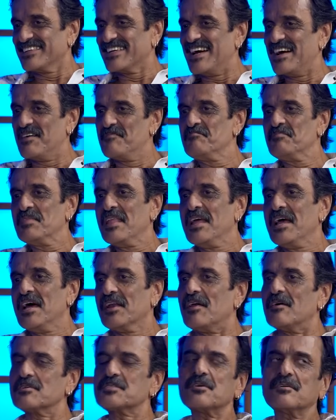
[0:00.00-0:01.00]
Yeah.
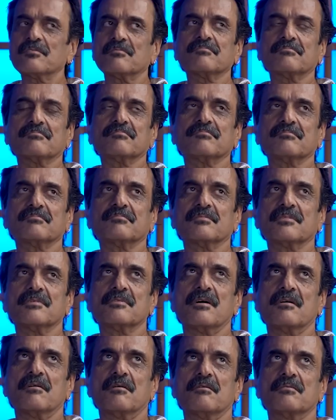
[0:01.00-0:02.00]
No, so
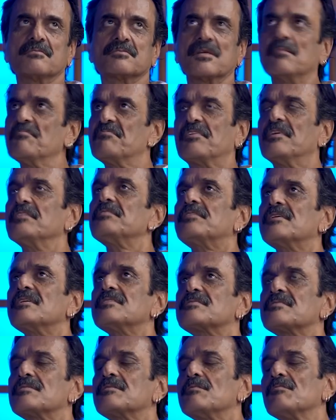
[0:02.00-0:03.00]
some fun
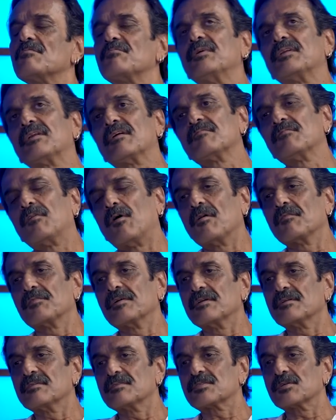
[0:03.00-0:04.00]
things that you've been involved in.